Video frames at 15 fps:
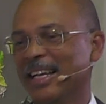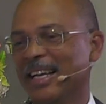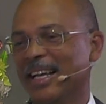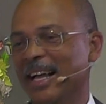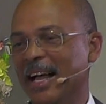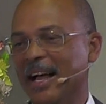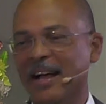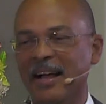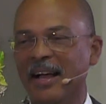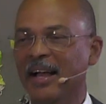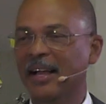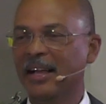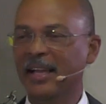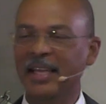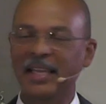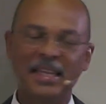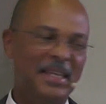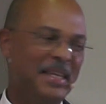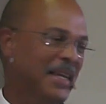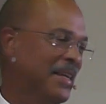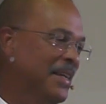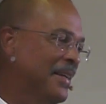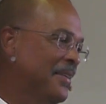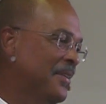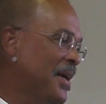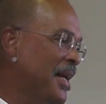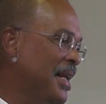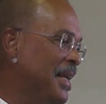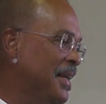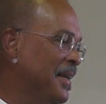I
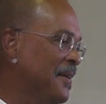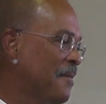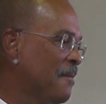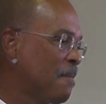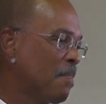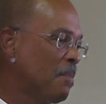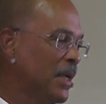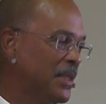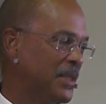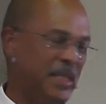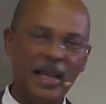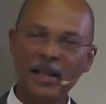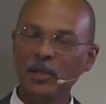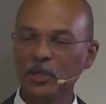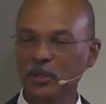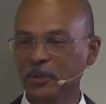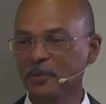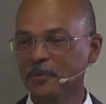really must tell you,